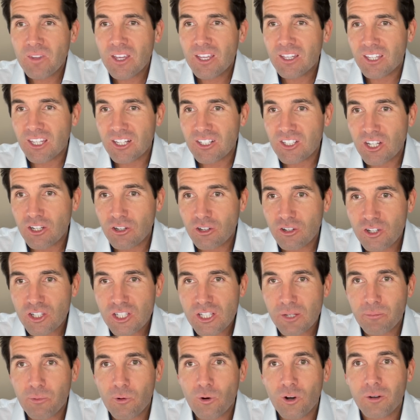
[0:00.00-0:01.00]
continue to
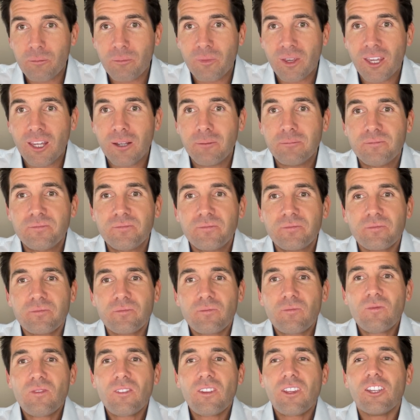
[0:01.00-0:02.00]
support me,
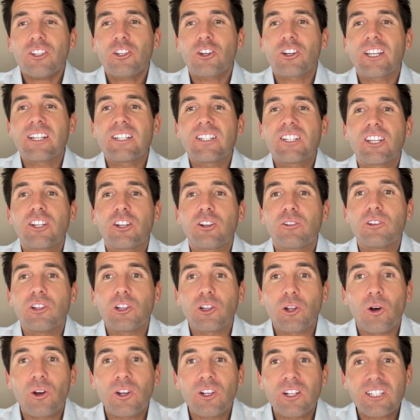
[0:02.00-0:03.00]
your continued
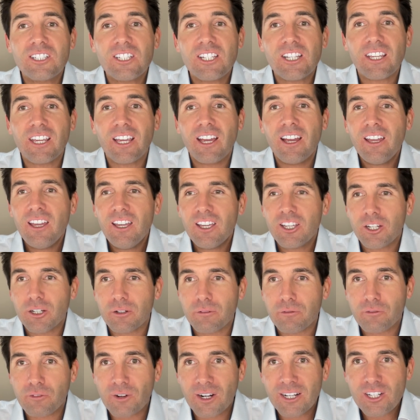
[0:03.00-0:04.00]
loyalty, your
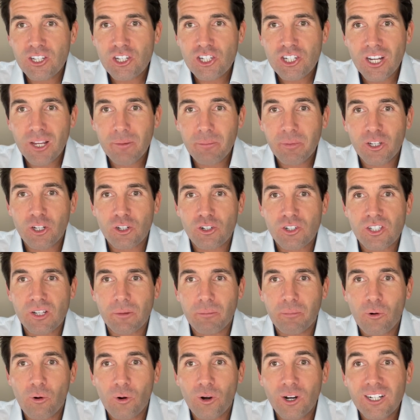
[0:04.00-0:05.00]
friendship, your
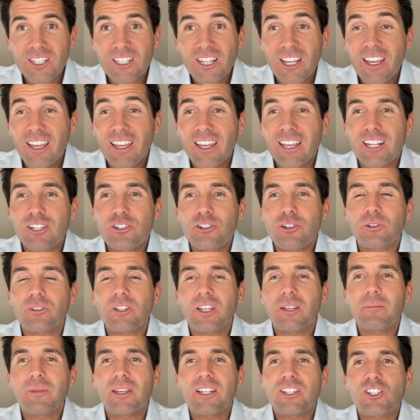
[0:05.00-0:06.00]
support. It truly
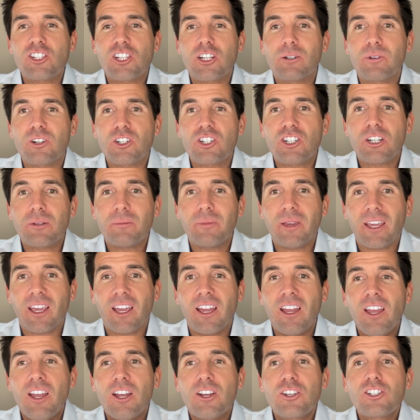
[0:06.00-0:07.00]
means so much to me.
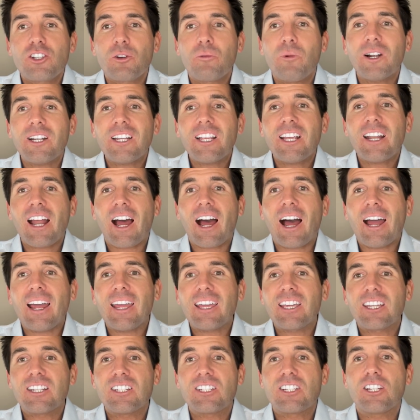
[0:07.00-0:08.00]
So, what can I
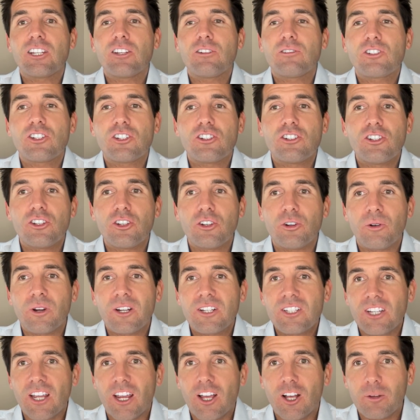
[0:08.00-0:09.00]
continue to do
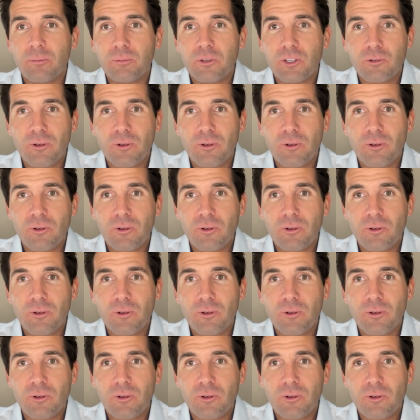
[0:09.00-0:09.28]
to help you